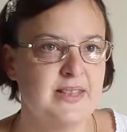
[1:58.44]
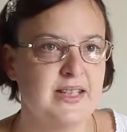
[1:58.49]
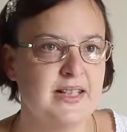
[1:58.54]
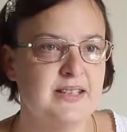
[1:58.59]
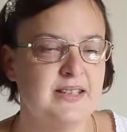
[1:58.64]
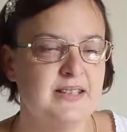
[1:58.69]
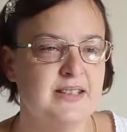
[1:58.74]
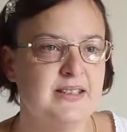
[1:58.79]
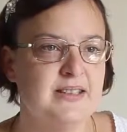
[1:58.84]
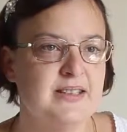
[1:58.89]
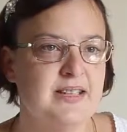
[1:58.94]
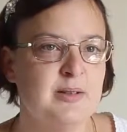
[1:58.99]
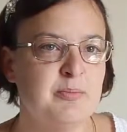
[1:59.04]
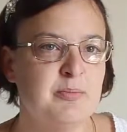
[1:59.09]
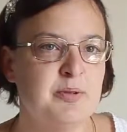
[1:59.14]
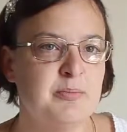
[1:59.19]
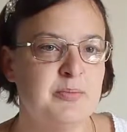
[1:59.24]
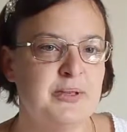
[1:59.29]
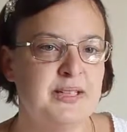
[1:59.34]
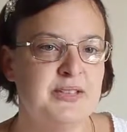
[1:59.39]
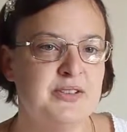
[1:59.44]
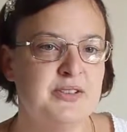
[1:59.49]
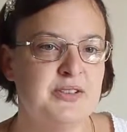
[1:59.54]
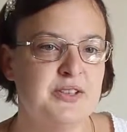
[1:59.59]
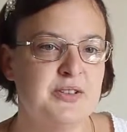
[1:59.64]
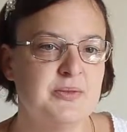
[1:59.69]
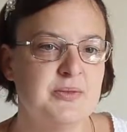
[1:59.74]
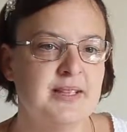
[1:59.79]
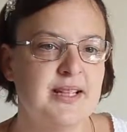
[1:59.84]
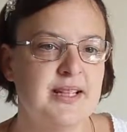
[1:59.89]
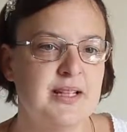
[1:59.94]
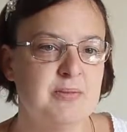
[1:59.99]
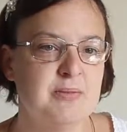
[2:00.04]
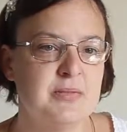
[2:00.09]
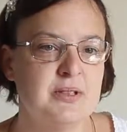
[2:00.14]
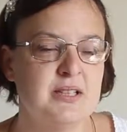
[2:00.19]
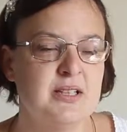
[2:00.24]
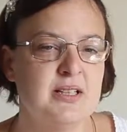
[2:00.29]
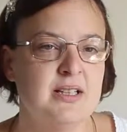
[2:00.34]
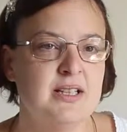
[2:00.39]
and they put me in touch with
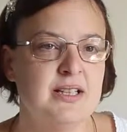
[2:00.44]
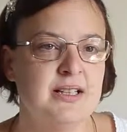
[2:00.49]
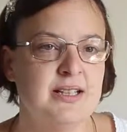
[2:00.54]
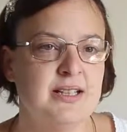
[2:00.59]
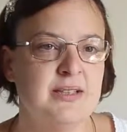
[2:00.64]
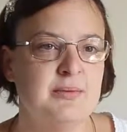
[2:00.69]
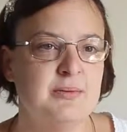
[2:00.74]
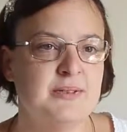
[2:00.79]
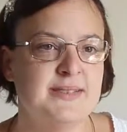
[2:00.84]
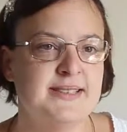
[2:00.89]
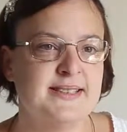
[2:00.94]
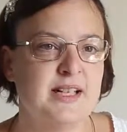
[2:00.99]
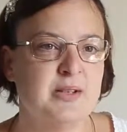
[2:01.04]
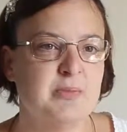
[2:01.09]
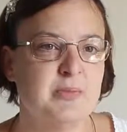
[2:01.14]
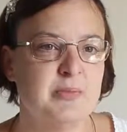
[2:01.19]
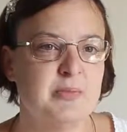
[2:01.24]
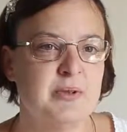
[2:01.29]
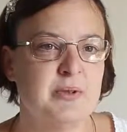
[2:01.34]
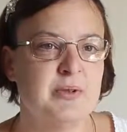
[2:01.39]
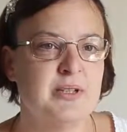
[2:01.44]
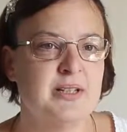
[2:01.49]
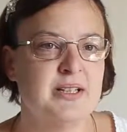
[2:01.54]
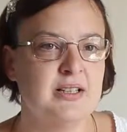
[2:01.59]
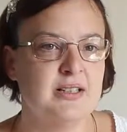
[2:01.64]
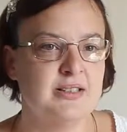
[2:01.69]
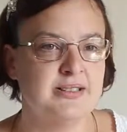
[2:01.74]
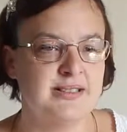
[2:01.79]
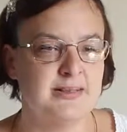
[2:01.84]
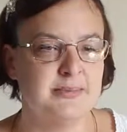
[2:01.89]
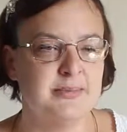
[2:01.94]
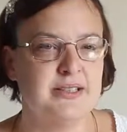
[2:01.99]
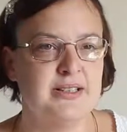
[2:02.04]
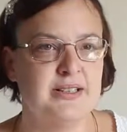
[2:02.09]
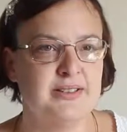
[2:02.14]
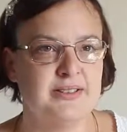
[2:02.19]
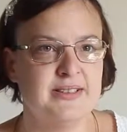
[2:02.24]
him, and he was helping me work on some of the